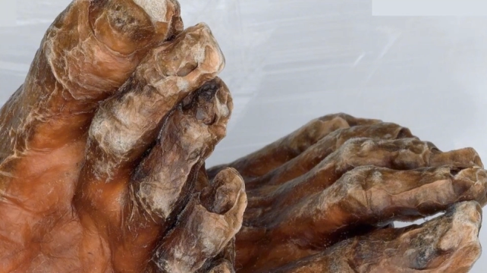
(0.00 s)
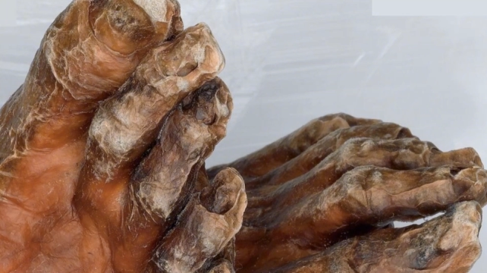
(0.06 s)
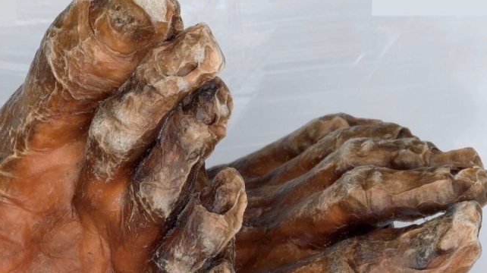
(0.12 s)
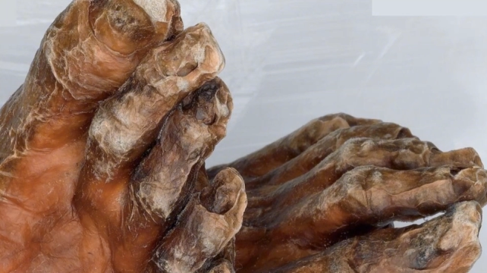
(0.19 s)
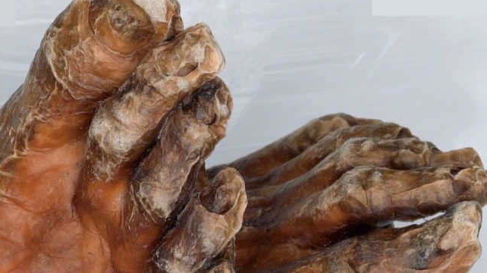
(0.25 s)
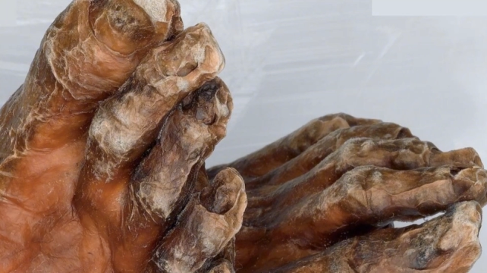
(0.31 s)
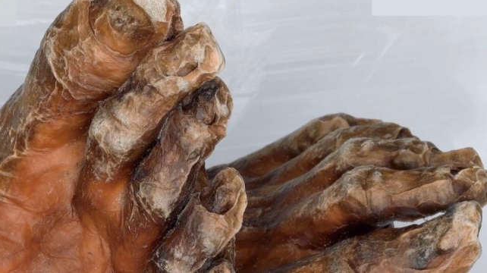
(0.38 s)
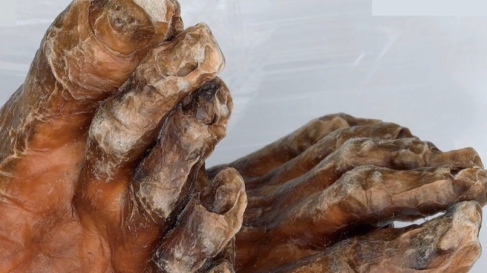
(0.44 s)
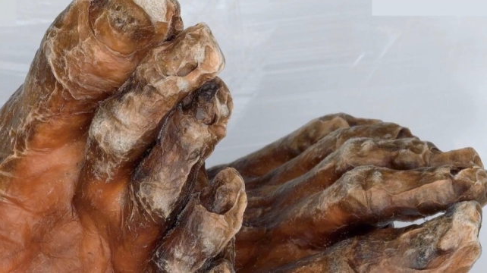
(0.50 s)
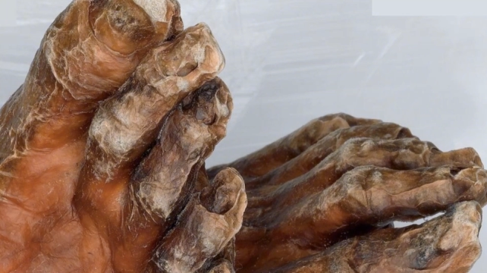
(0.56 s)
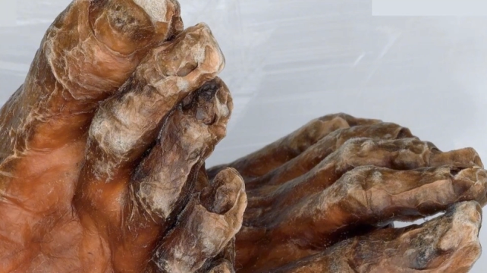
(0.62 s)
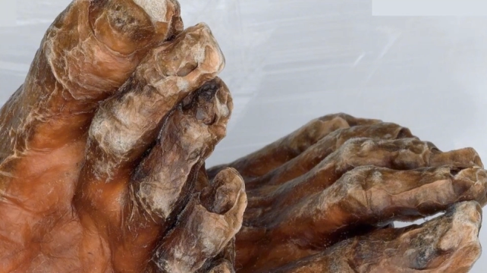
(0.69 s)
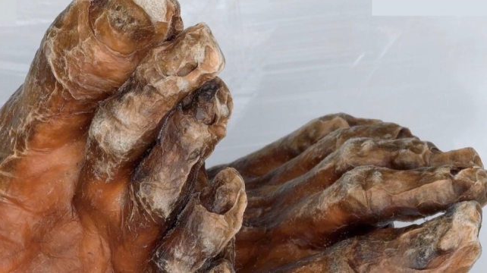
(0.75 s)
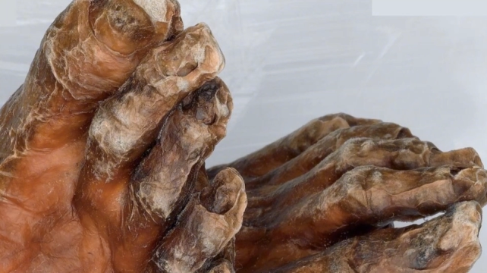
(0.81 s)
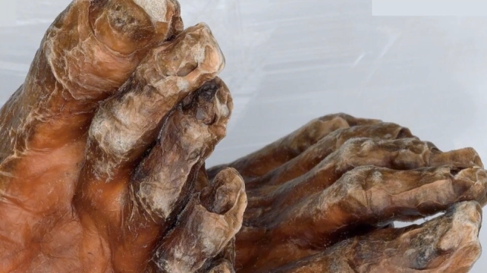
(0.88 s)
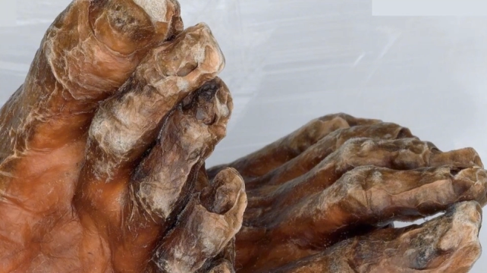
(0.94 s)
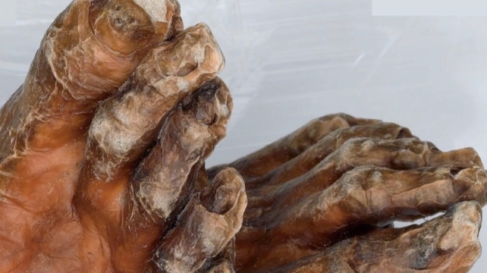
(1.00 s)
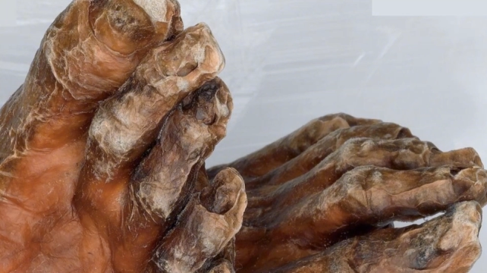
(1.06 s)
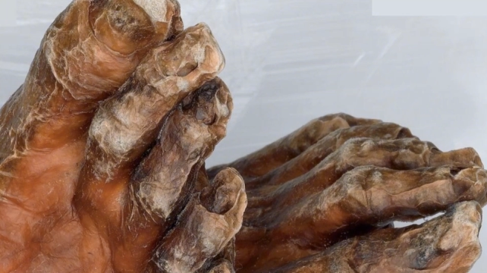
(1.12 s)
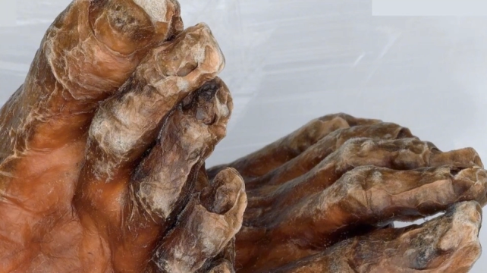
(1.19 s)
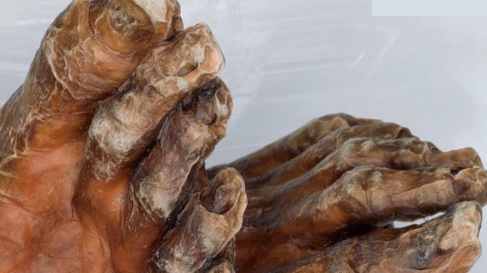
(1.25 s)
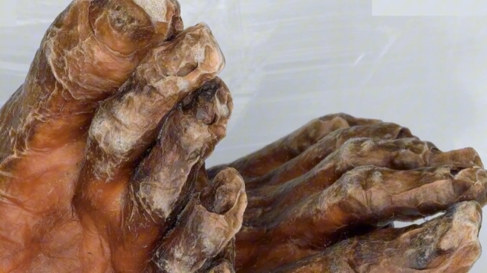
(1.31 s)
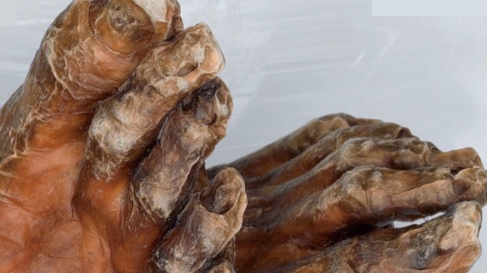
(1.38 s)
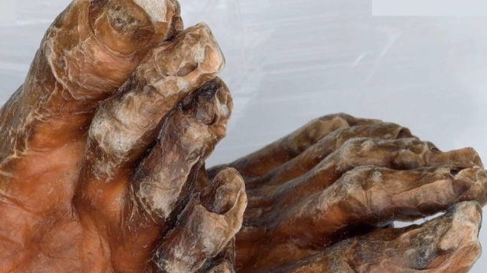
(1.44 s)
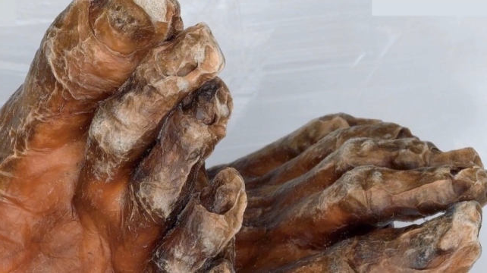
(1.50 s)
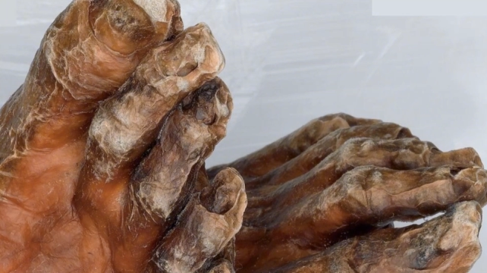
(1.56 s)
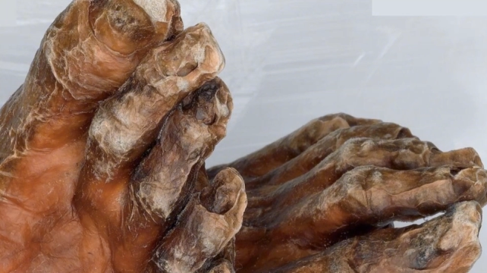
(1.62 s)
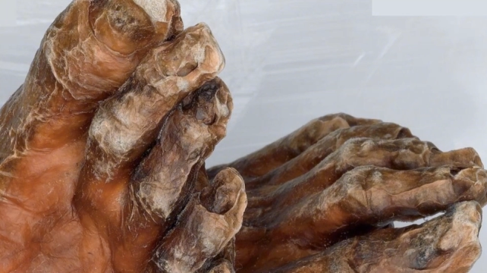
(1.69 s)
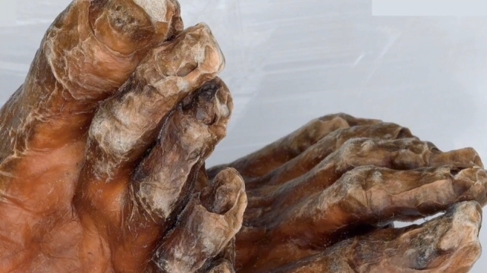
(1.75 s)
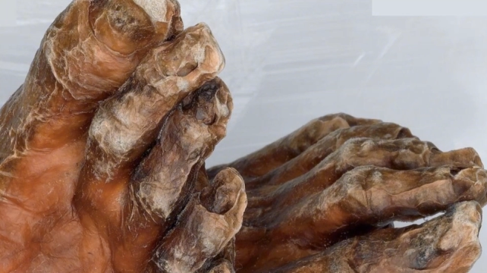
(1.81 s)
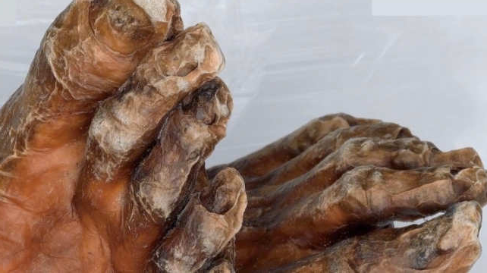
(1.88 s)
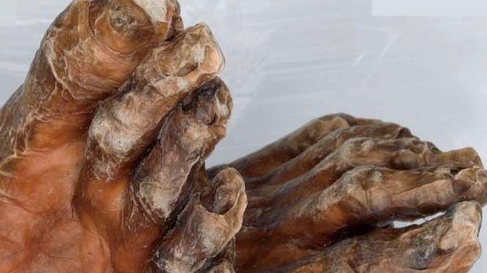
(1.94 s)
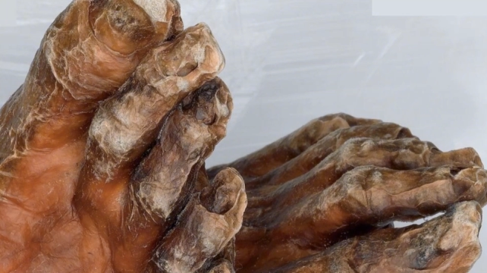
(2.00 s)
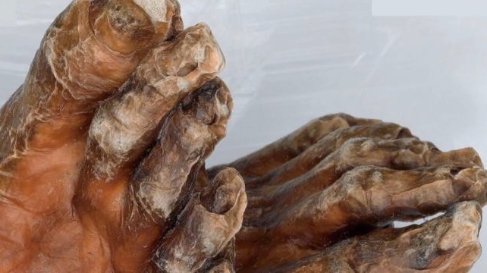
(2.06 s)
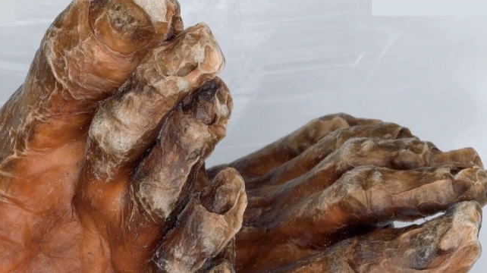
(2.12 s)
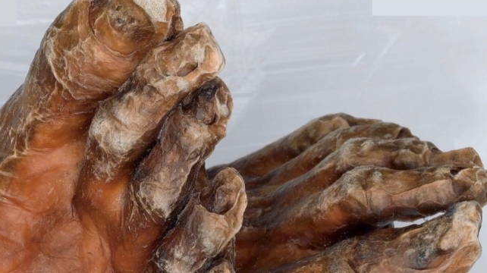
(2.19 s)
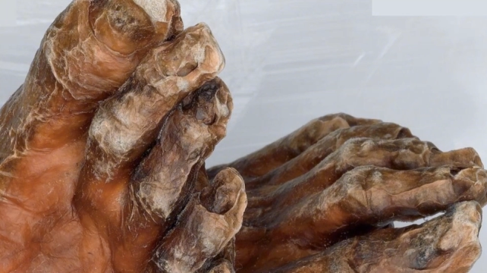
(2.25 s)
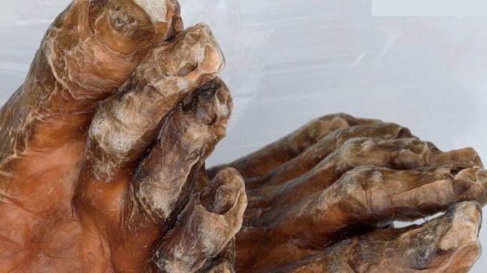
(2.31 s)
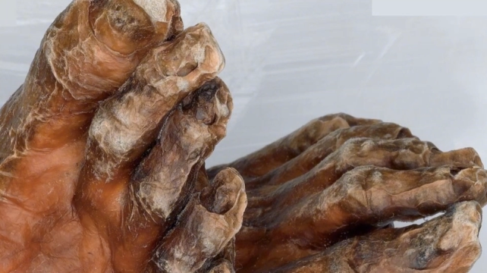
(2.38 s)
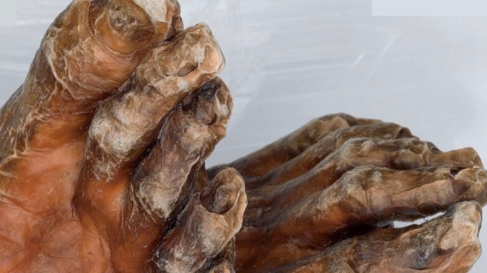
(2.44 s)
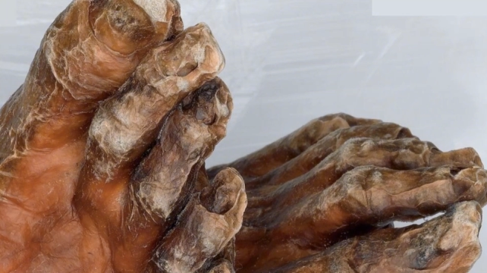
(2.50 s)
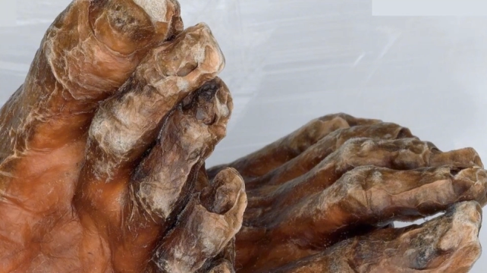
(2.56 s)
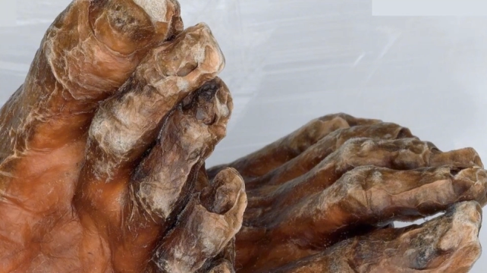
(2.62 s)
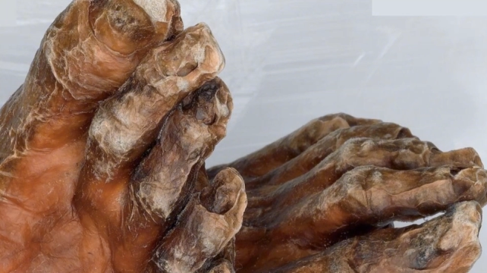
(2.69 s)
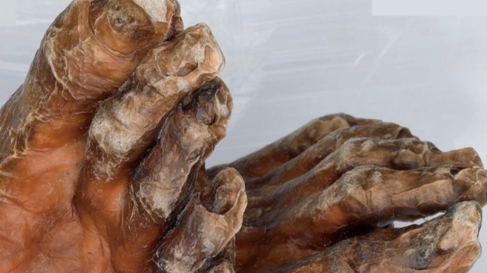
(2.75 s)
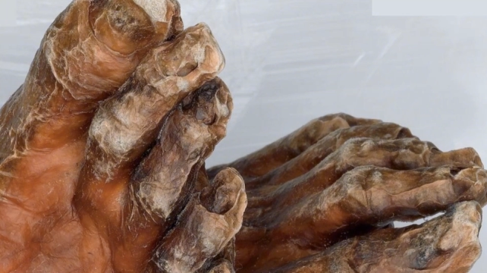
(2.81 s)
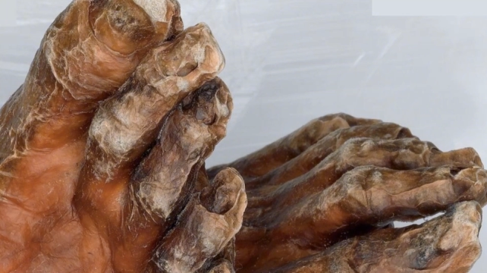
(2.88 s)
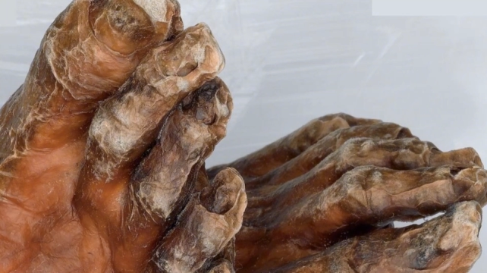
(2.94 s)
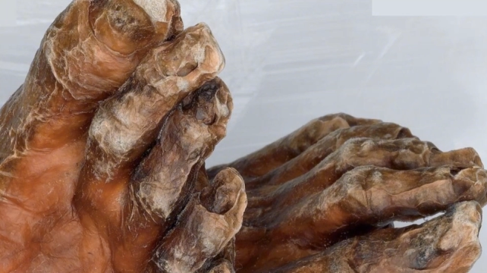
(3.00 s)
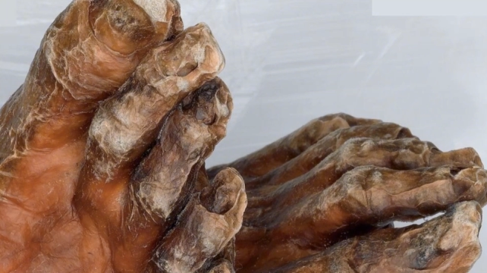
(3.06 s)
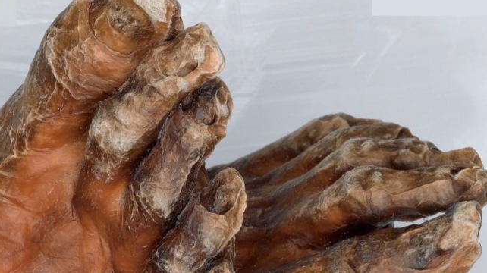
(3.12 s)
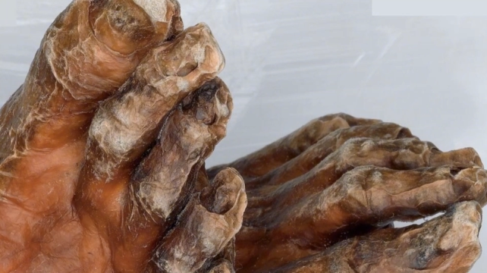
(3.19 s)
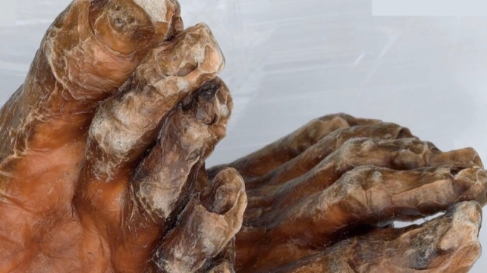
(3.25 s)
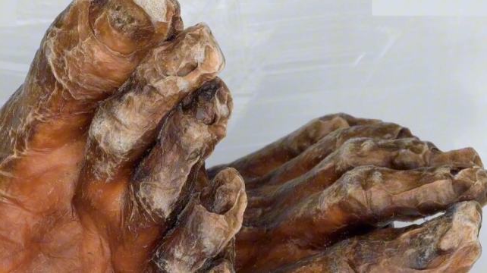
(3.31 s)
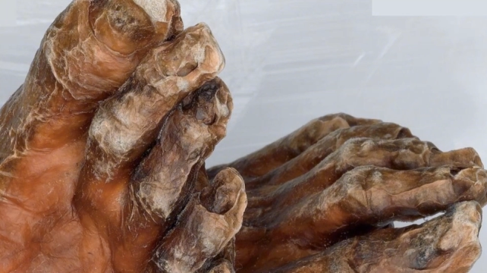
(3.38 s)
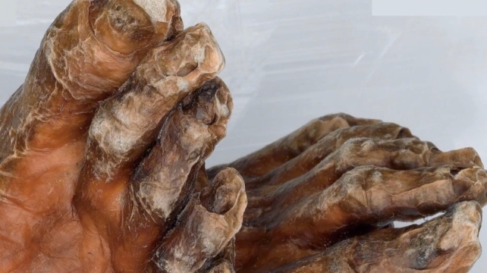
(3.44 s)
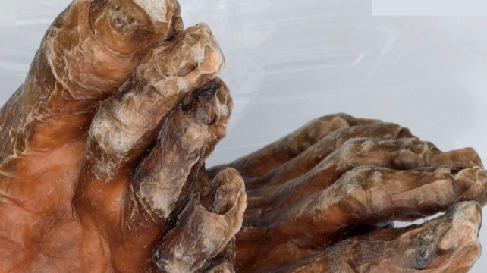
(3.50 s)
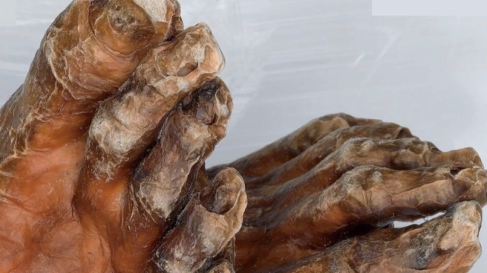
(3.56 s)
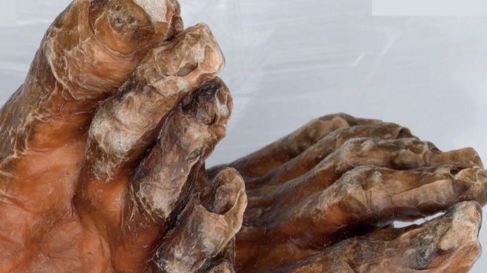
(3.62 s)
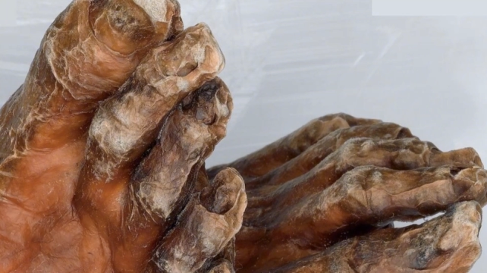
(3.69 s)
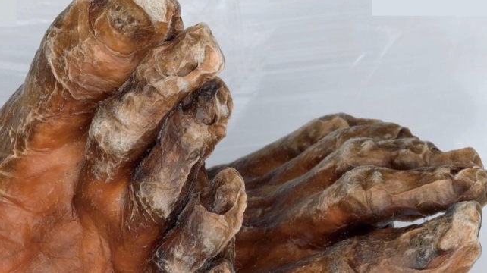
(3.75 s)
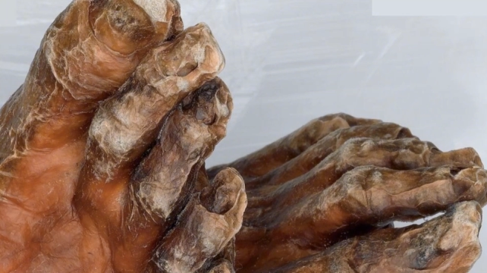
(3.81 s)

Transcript: [unreadable: no face in view]